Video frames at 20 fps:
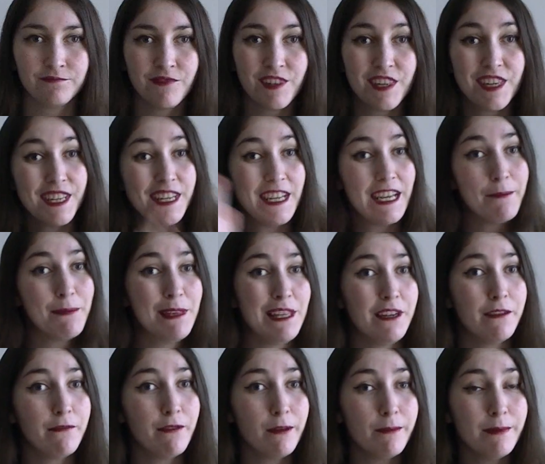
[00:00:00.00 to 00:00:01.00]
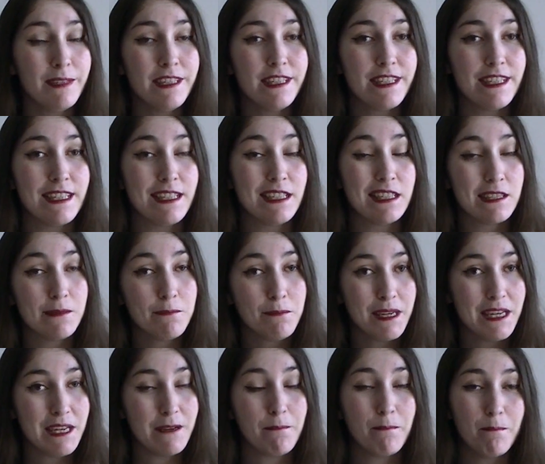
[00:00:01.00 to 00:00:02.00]
G'day my little robins, it's
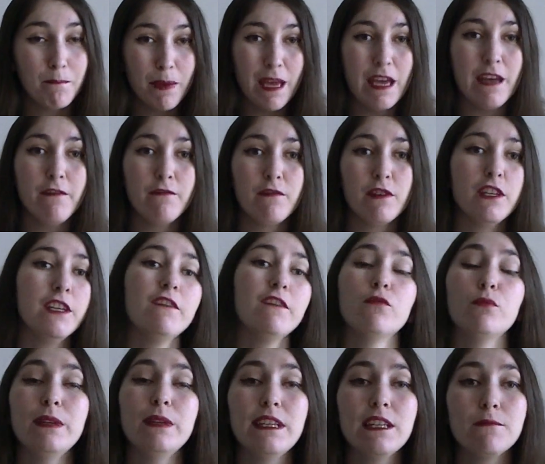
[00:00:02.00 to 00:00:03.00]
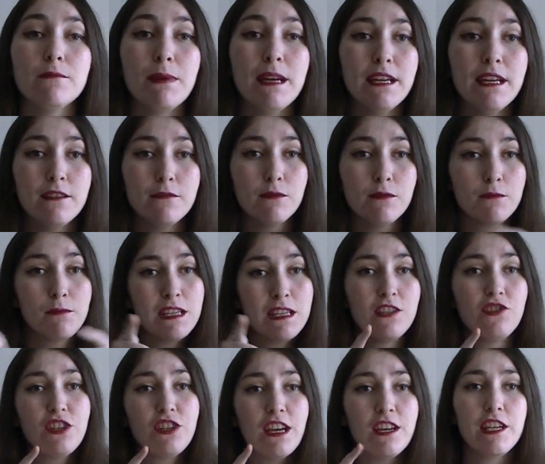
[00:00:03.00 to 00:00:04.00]
me Beth. Another week has passed, which
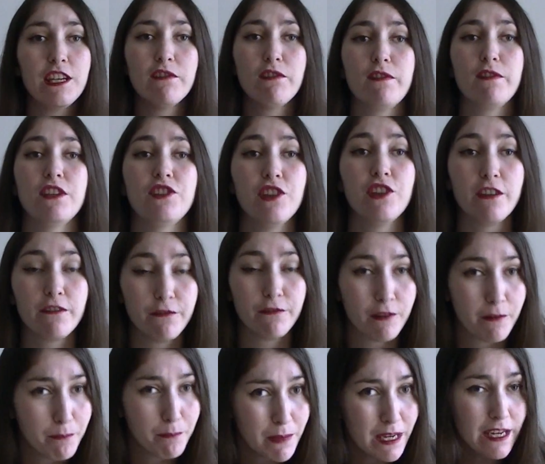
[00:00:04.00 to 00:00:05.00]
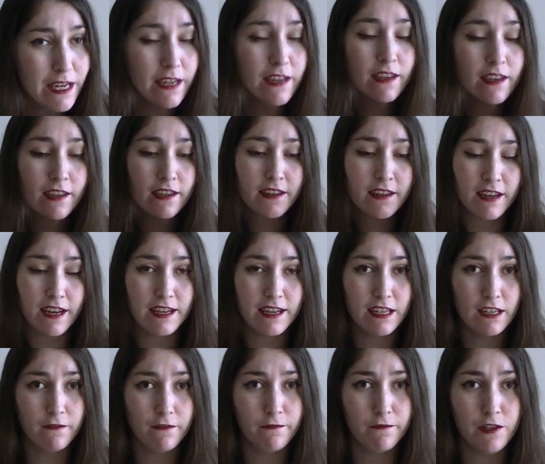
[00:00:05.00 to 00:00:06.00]
means you get another video from me. And
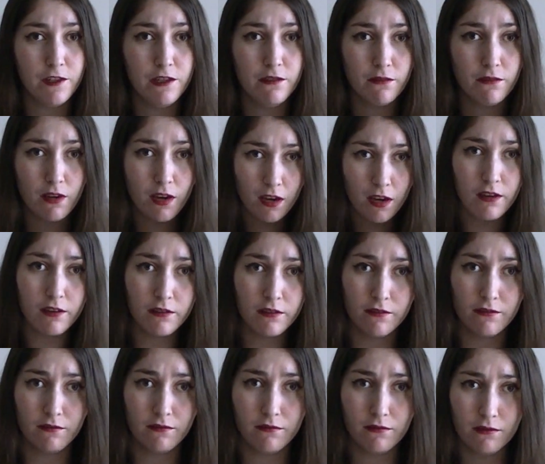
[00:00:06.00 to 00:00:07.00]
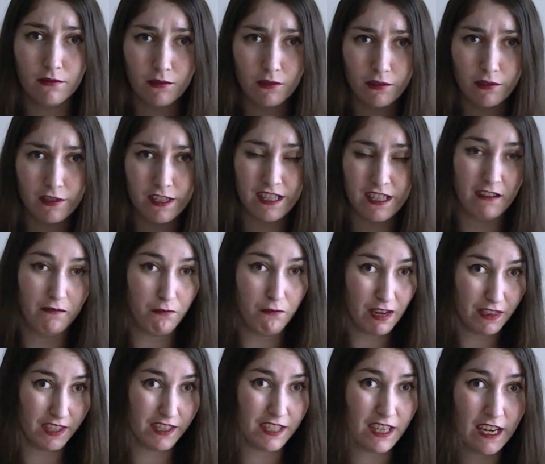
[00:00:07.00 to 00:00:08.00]
if you can't already have
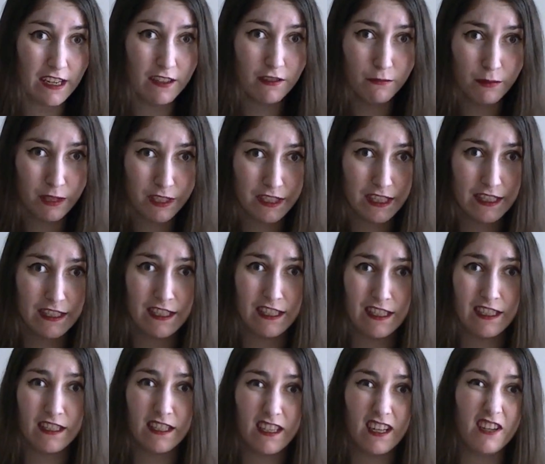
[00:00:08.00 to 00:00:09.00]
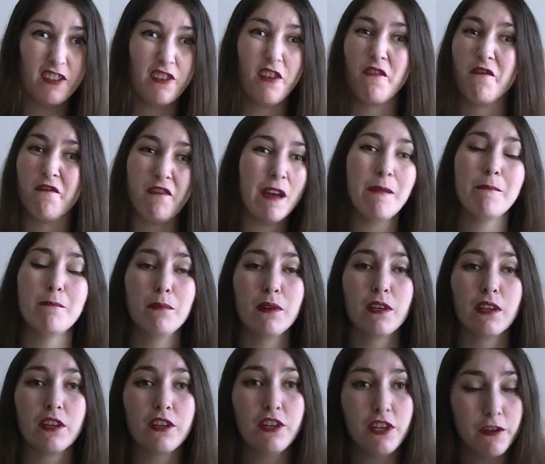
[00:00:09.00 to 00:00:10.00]
read the title, which says this is a November
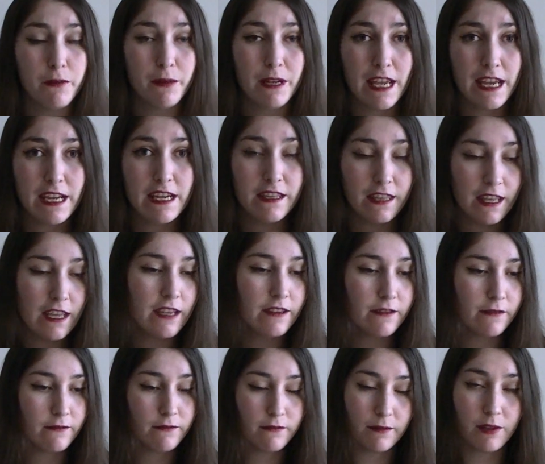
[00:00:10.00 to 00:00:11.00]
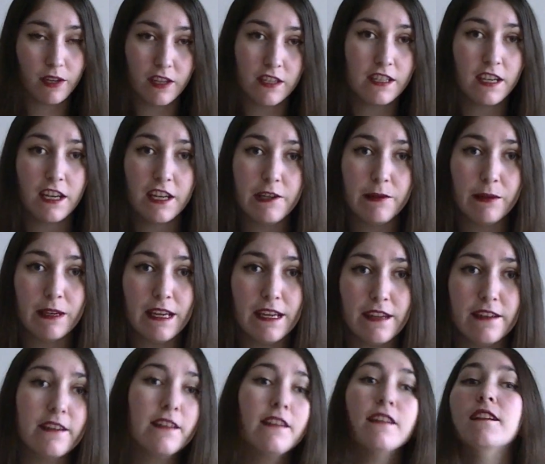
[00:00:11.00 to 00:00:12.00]
Q&A, then I'm going to tell you again.
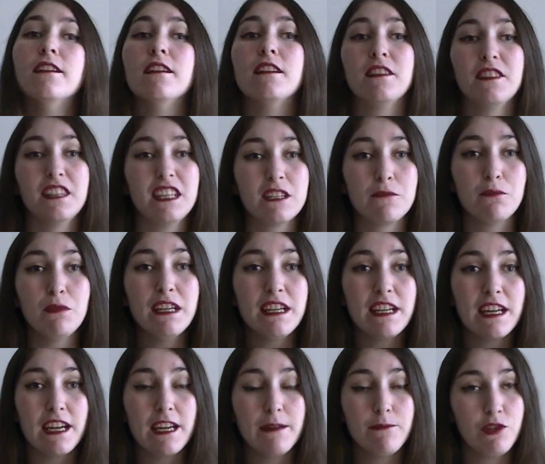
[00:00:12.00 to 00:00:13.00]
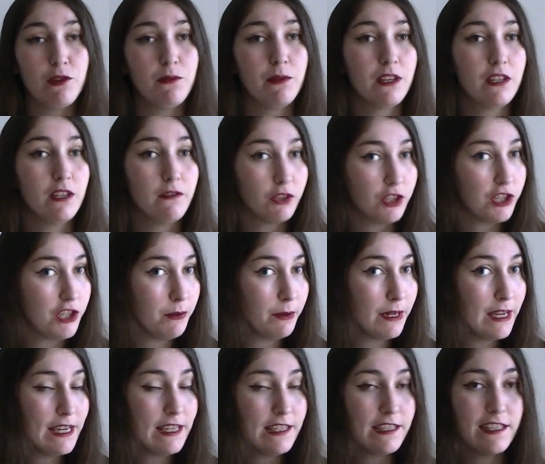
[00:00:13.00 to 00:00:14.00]
This week I'm doing another
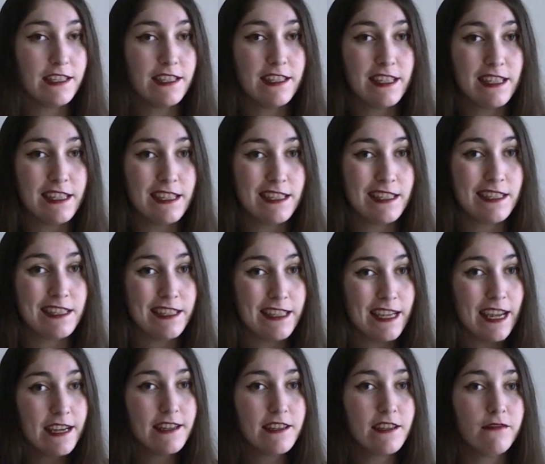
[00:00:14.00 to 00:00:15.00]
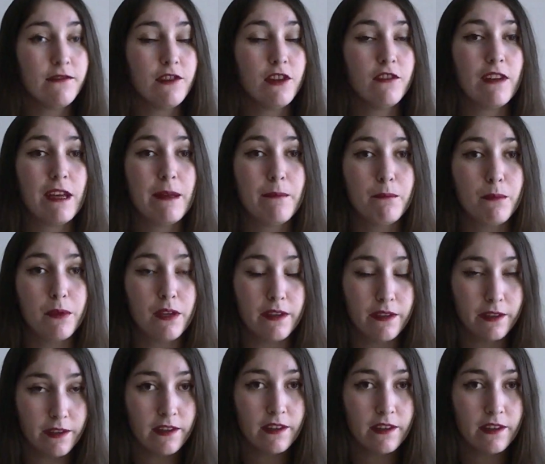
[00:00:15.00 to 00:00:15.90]
Q&A since it's the end of November,